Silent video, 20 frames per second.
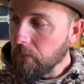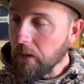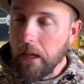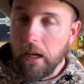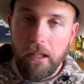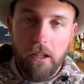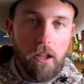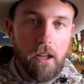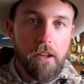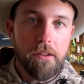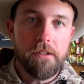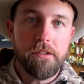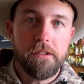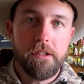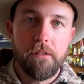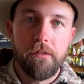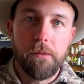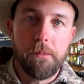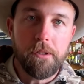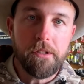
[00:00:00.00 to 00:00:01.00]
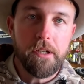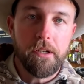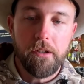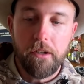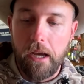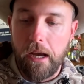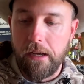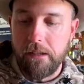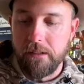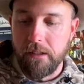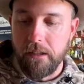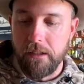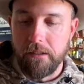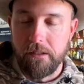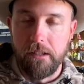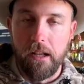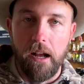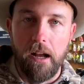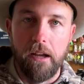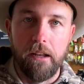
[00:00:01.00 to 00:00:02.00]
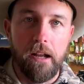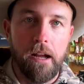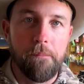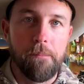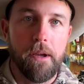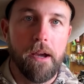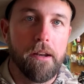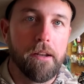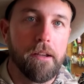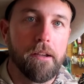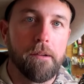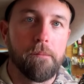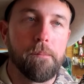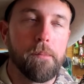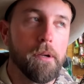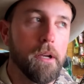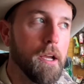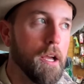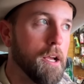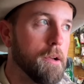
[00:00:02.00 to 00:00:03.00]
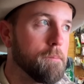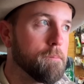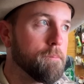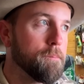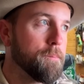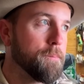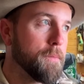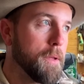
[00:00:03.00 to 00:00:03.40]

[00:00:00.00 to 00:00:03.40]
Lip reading: a lot of this stuff I'm going to tell you guys is I'm not going